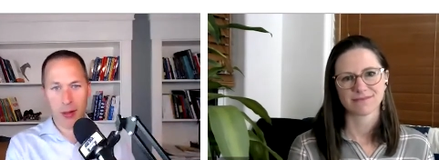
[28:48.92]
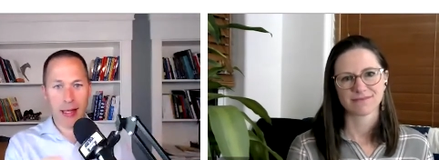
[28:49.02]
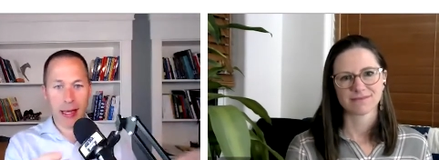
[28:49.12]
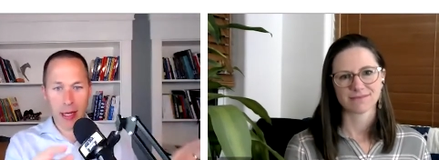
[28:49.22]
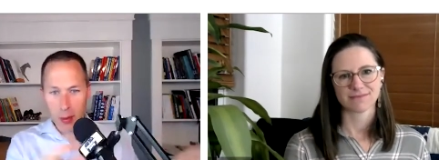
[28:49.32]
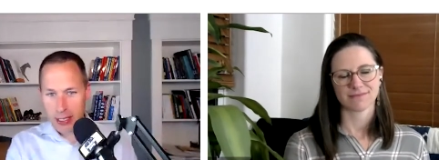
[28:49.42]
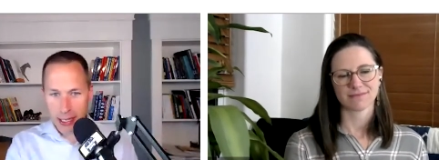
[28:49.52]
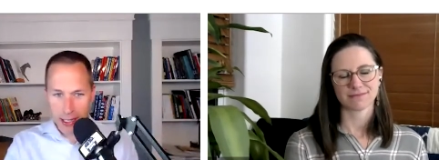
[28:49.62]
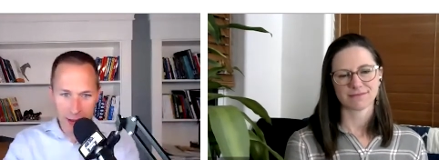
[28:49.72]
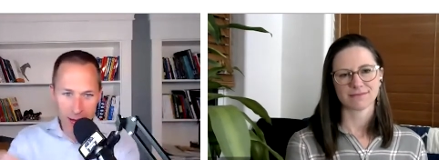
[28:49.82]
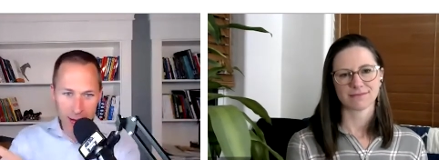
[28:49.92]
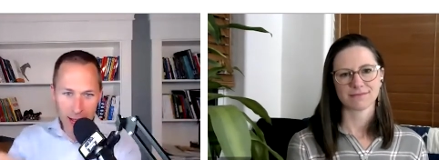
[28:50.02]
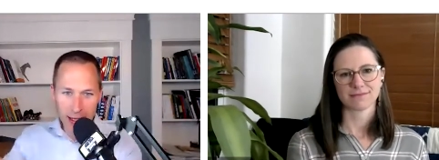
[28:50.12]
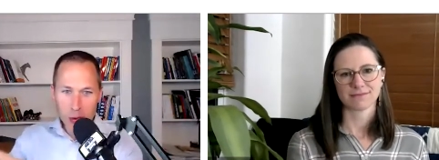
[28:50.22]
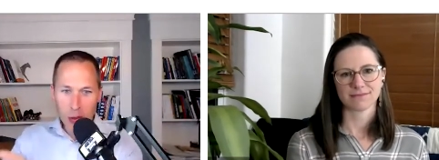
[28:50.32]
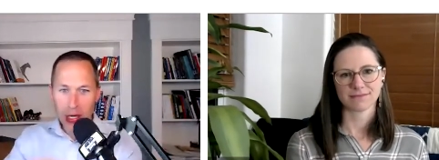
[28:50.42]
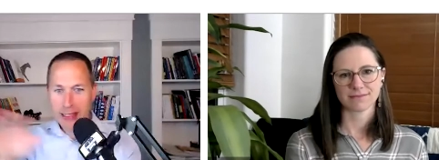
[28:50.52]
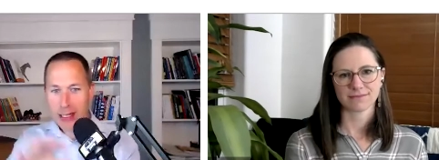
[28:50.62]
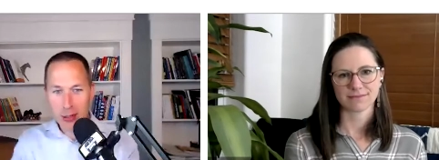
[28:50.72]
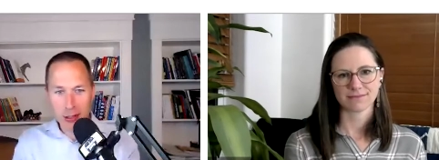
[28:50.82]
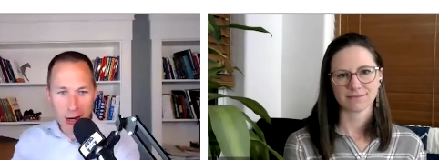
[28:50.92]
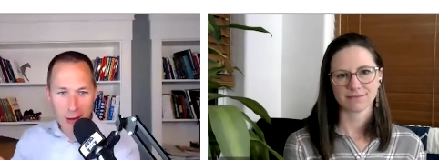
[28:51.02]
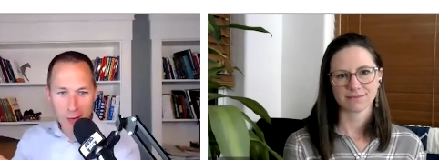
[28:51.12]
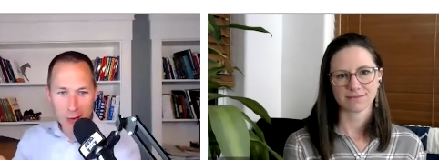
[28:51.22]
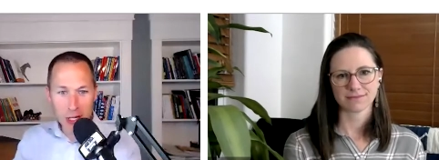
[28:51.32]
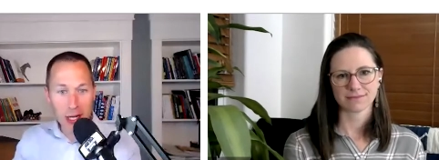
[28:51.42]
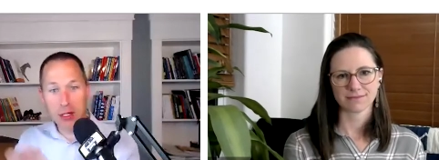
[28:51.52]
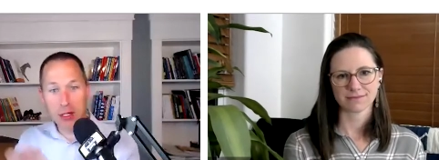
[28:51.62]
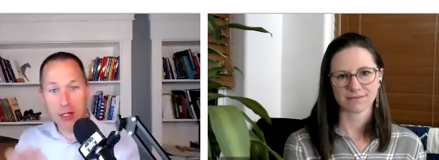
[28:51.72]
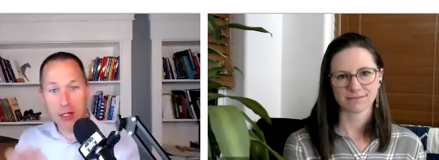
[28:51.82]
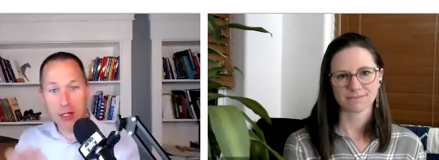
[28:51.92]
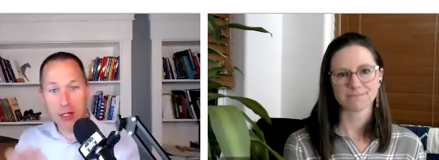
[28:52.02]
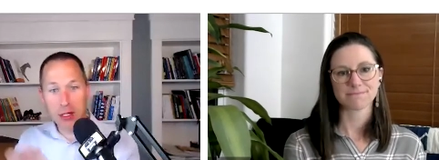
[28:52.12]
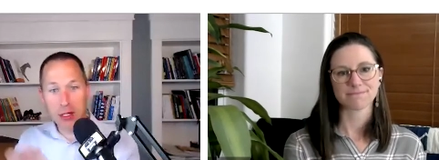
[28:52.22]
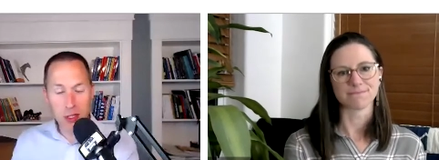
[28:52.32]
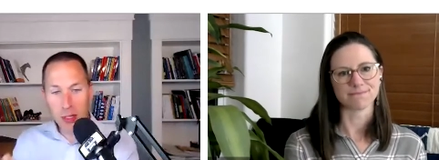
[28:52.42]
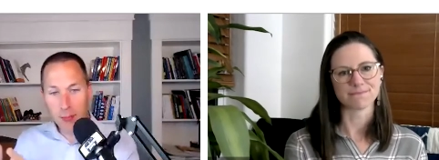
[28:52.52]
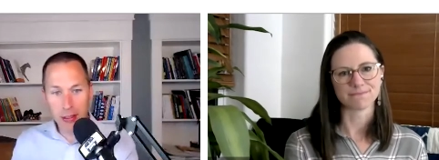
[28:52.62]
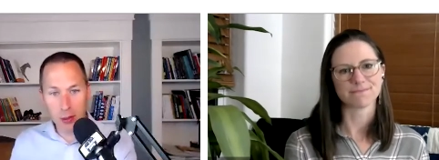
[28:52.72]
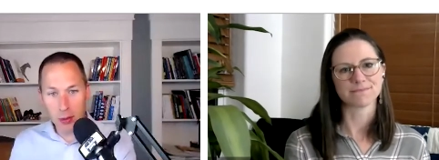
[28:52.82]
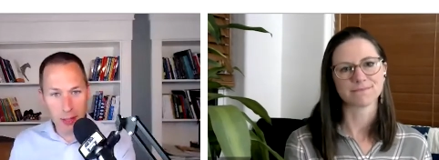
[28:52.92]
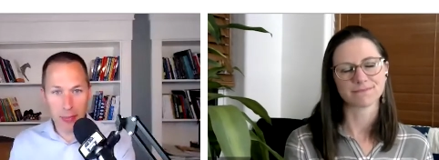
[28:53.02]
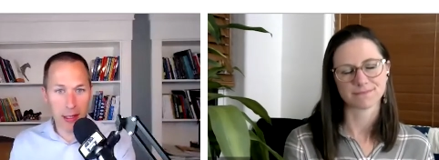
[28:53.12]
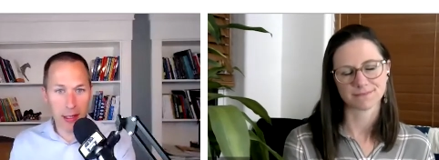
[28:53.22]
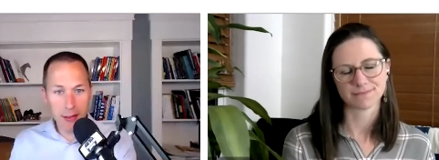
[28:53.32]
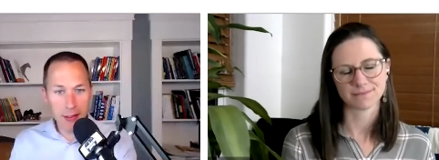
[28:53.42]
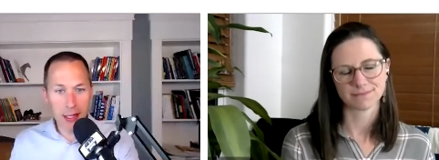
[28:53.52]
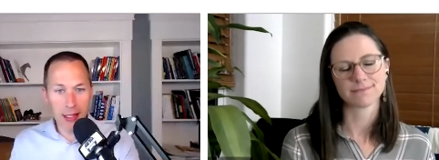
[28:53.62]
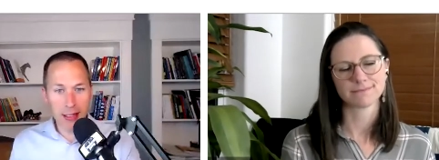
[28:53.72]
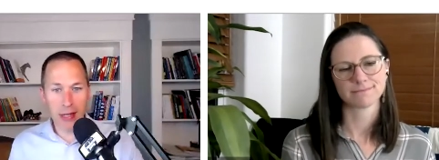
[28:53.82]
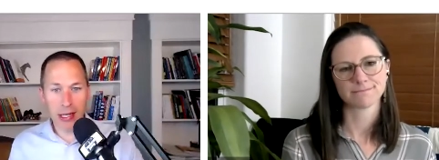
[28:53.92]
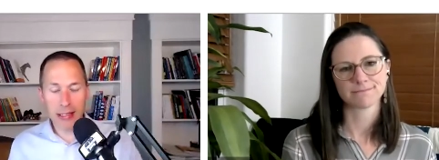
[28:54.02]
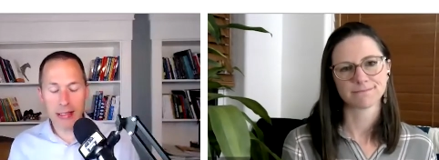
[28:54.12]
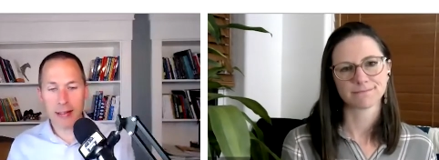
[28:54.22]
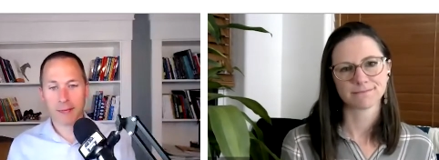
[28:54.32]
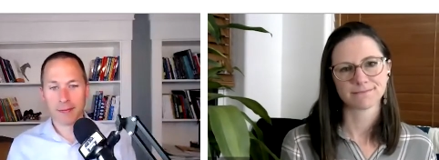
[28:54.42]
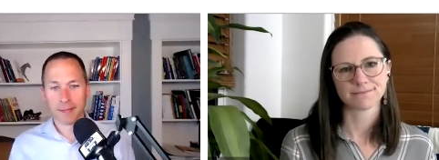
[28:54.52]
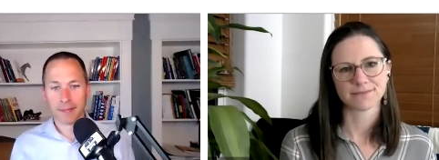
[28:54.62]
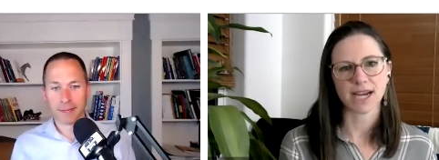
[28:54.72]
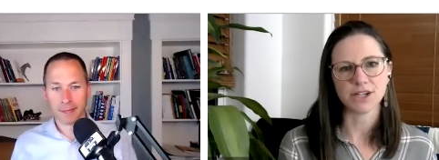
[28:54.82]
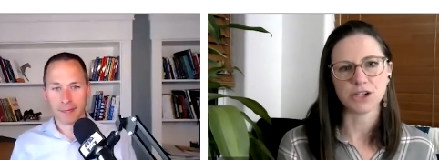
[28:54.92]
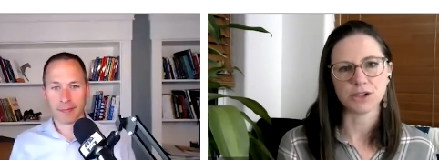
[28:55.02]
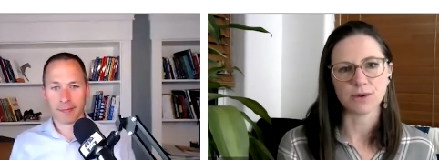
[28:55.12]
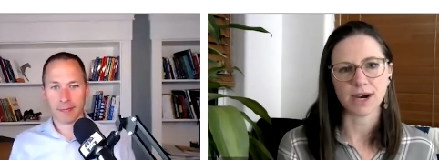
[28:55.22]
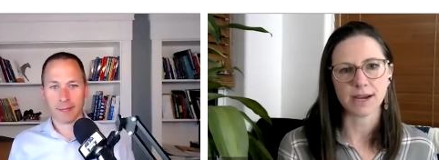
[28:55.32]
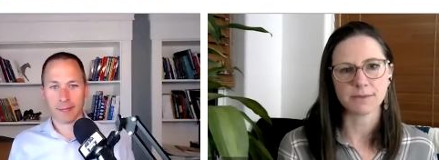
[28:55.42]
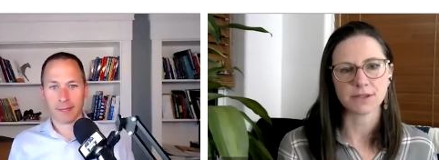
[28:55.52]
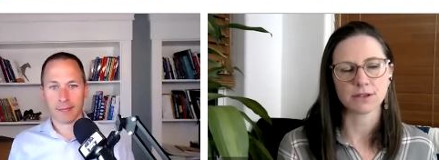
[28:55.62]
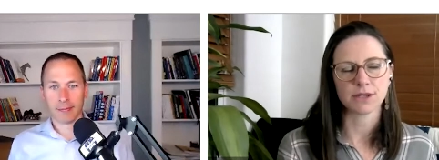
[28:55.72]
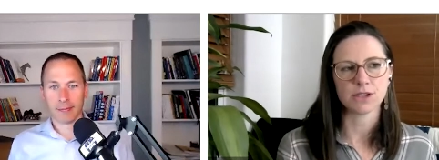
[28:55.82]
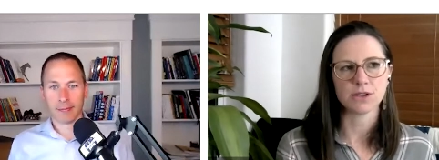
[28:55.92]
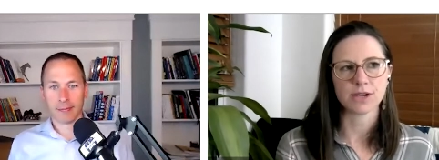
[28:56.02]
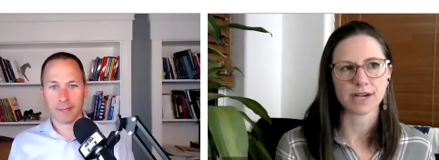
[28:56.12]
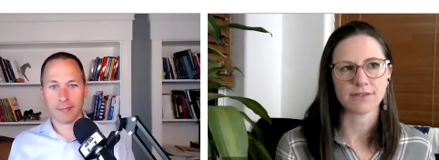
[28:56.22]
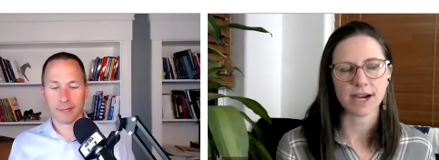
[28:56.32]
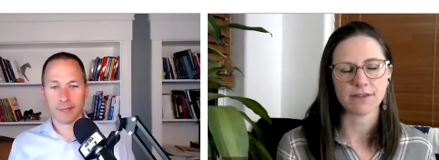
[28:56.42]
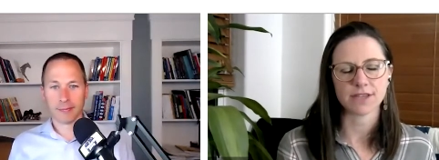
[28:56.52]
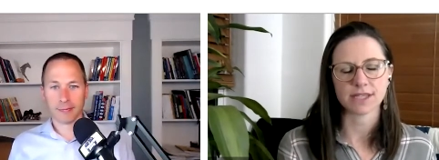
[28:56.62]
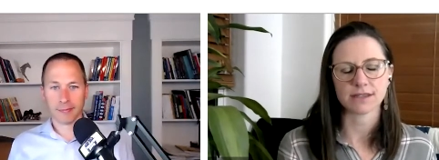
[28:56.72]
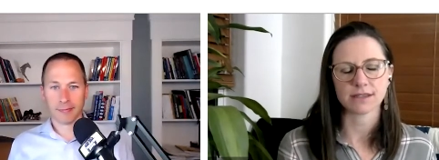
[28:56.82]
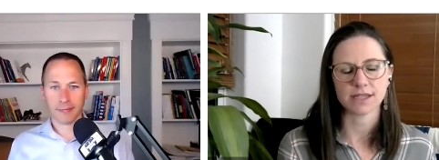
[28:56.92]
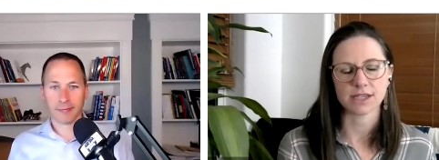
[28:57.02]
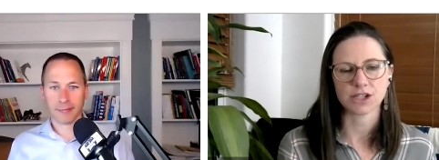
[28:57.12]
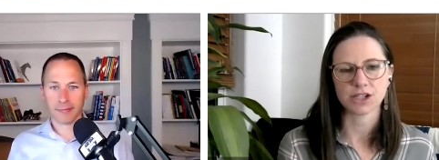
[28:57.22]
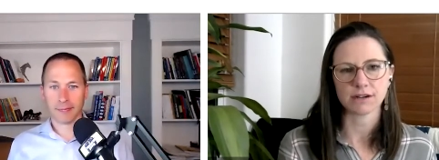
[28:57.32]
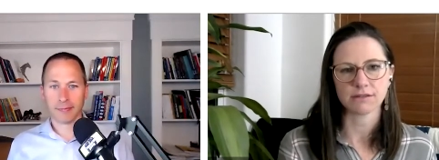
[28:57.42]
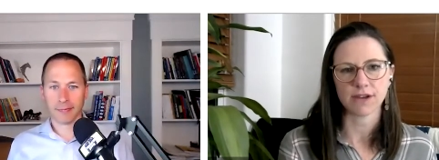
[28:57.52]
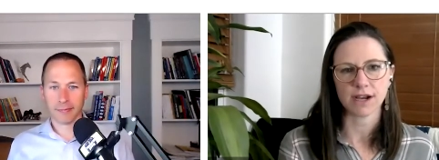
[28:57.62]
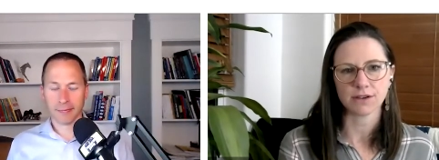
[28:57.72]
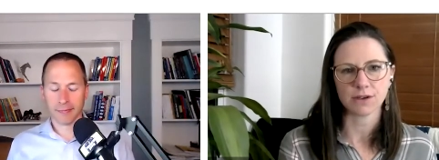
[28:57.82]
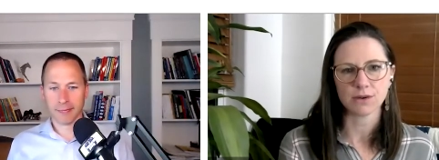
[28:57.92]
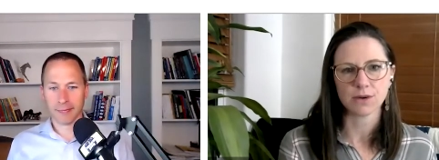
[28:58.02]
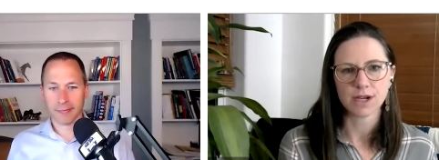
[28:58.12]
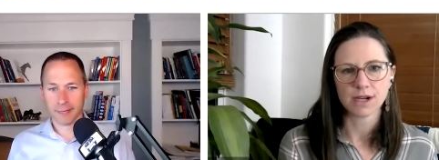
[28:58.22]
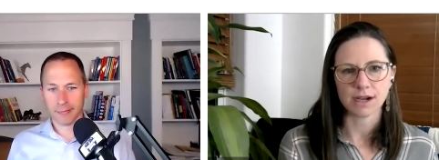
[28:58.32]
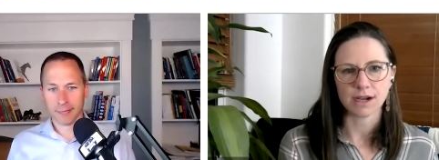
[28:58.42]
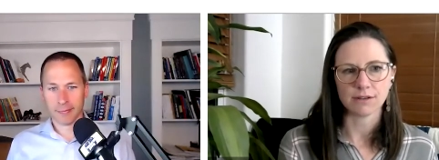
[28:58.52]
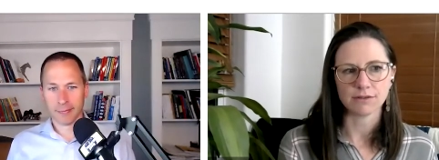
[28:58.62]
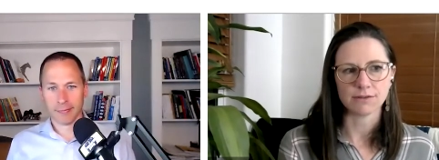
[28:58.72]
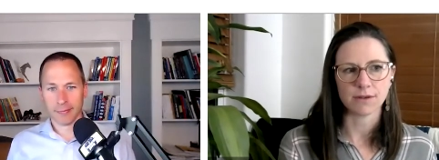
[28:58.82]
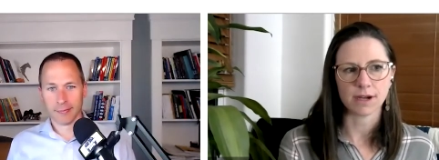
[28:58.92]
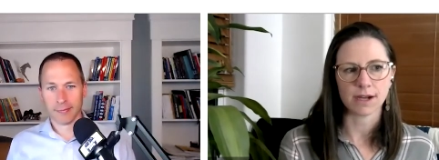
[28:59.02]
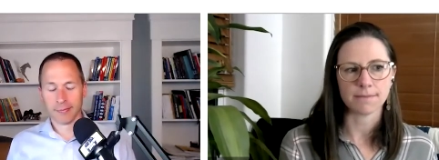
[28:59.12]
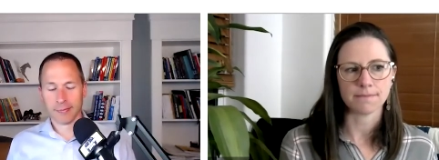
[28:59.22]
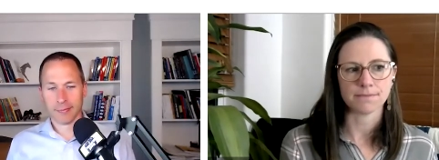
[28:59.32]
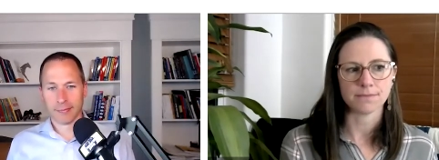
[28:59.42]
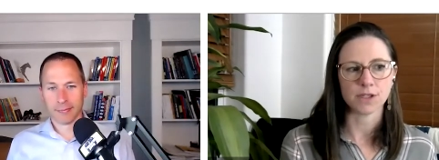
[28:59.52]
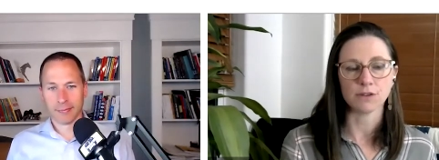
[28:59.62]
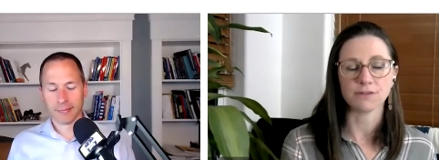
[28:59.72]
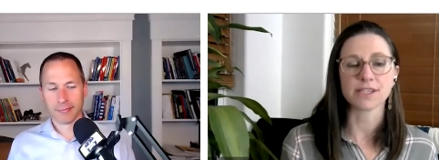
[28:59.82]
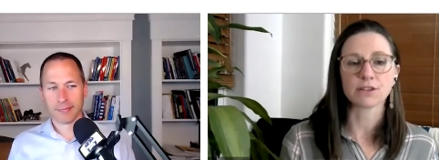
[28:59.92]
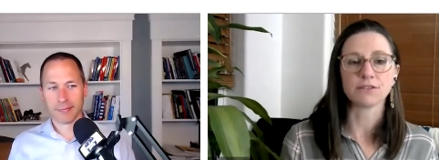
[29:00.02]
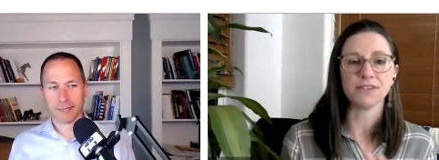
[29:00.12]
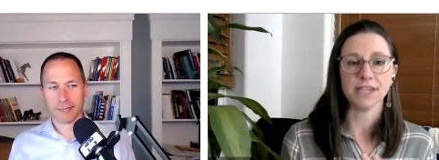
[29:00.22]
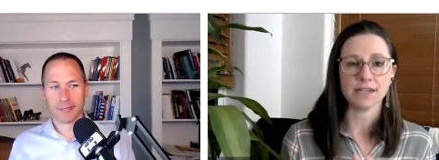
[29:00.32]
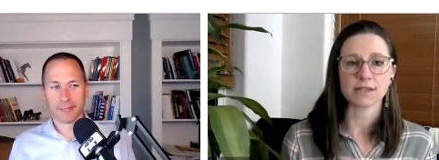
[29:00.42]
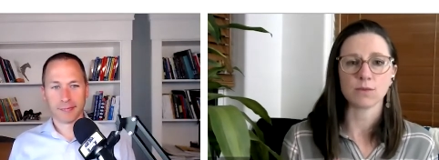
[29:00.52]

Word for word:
Speaker 1: you know, and that helps to kind of transition the conversation, even relationship, into something else like investing. I
Speaker 2: do. I absolutely do. You kind of have this this shared value of, um, you know, physical fitness.